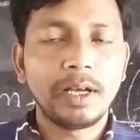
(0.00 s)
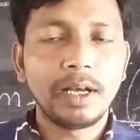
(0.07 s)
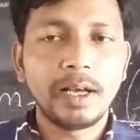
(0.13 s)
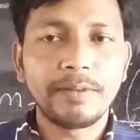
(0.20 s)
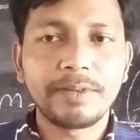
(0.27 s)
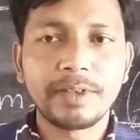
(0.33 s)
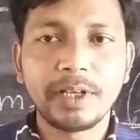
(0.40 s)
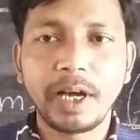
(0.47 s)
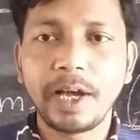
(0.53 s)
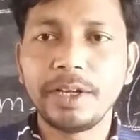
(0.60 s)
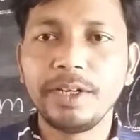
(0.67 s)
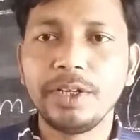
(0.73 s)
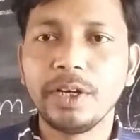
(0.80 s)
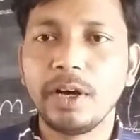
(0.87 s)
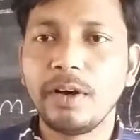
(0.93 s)
have the
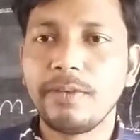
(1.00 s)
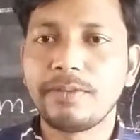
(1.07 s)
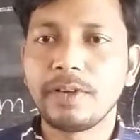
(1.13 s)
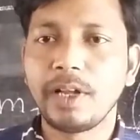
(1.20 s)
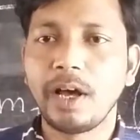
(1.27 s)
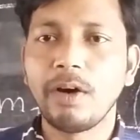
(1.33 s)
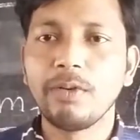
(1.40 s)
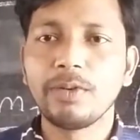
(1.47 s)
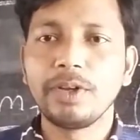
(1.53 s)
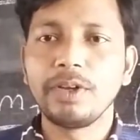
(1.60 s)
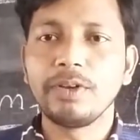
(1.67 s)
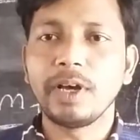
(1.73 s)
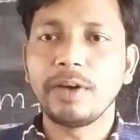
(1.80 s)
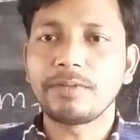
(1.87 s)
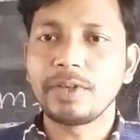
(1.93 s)
idea of noun.
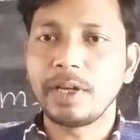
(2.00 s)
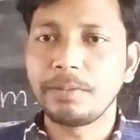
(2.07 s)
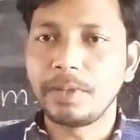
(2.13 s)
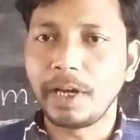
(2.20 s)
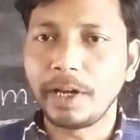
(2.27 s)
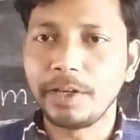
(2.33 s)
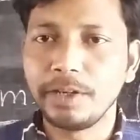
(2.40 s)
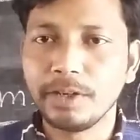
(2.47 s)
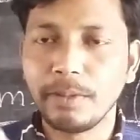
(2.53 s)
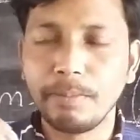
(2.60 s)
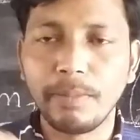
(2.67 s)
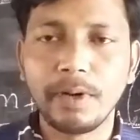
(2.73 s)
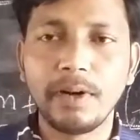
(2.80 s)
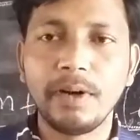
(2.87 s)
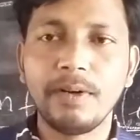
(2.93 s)
You have to have the idea
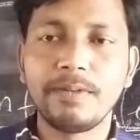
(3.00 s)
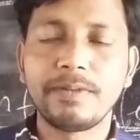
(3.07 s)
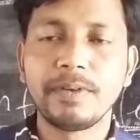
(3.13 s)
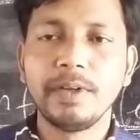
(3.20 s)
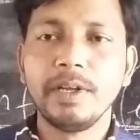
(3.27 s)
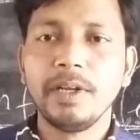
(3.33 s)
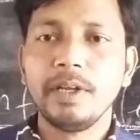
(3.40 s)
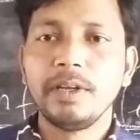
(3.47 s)
of verb.